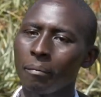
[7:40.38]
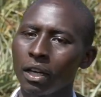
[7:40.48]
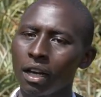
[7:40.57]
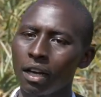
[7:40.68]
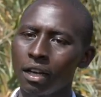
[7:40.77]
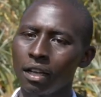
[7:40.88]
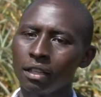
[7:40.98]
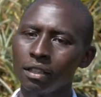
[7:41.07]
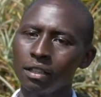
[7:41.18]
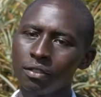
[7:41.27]

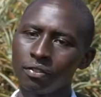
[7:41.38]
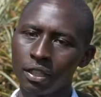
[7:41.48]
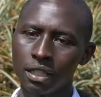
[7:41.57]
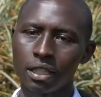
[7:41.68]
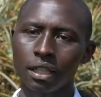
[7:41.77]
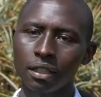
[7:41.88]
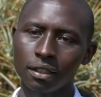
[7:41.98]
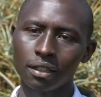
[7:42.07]
And this venture,